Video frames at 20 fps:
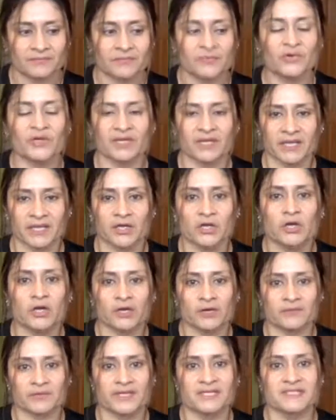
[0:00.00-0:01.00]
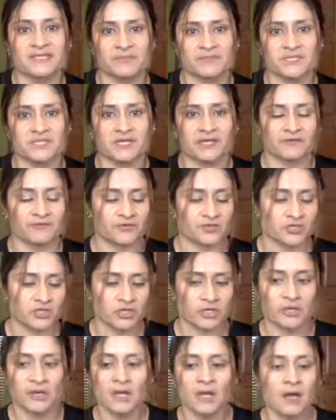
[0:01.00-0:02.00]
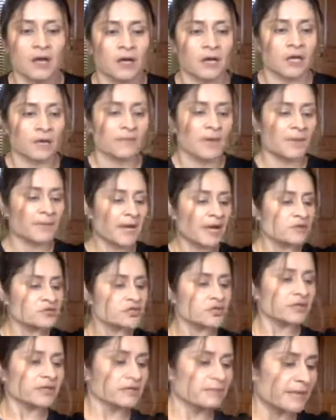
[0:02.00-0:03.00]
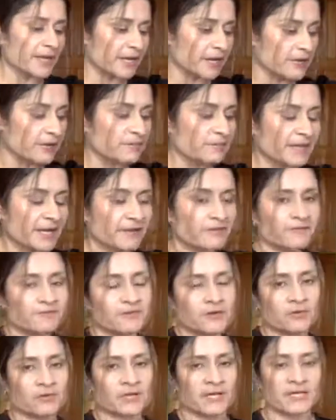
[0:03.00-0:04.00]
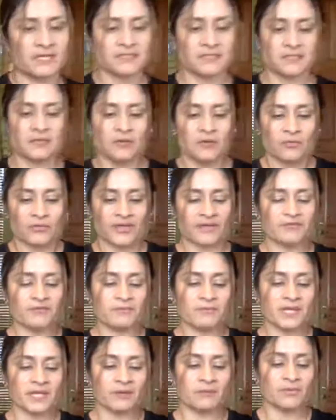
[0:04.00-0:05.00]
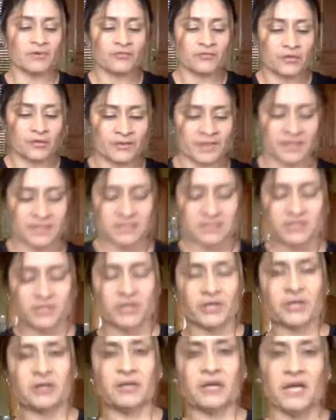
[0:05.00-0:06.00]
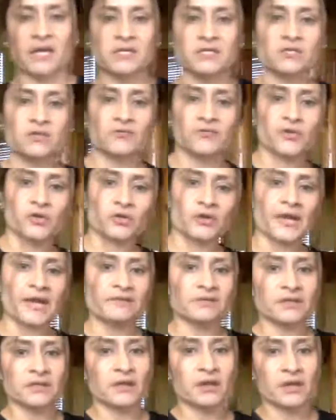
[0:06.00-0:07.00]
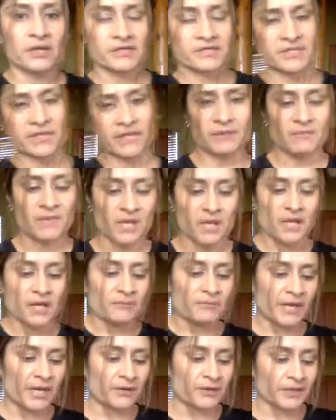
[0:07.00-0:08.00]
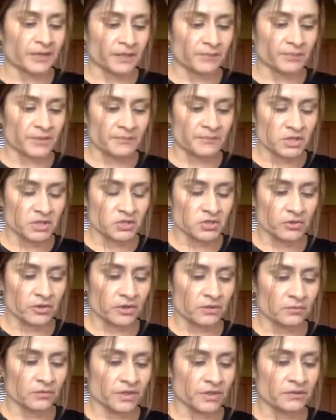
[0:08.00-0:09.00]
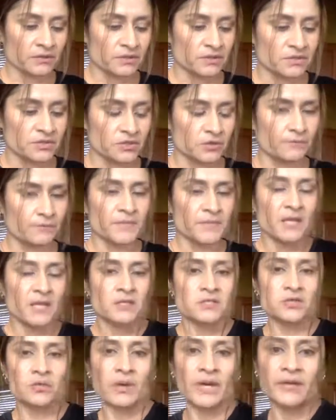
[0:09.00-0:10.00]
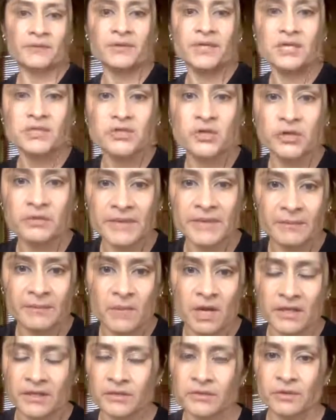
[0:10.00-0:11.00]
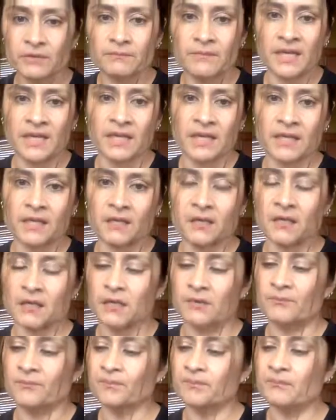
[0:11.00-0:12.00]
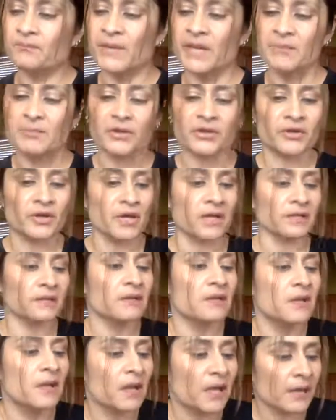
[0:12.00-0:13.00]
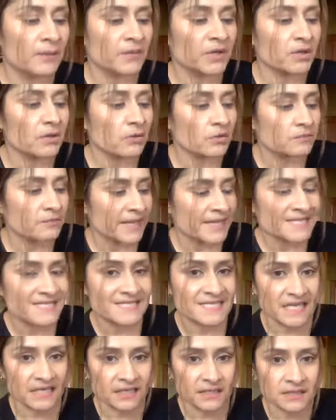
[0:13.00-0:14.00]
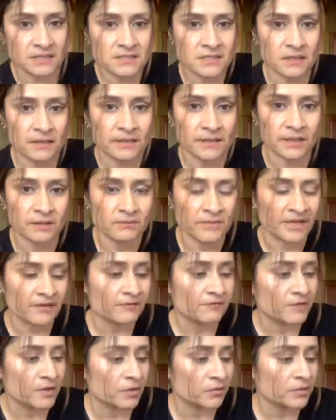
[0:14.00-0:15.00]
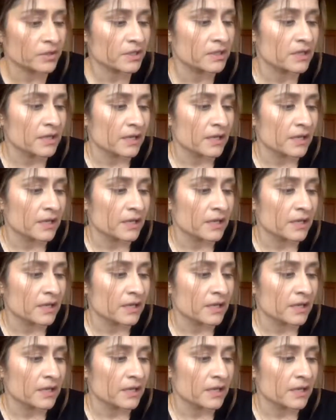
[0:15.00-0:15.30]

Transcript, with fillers: we're going to get our heart rates up today for sure. Um, I'm also going to pair up my phone, guys. We have a minute before we get started. Okay, so if you're having a hard time pairing up, let me show you what you can do. So I already turned my monitor, my um, my burn on. I'm going to go to my settings in my phone,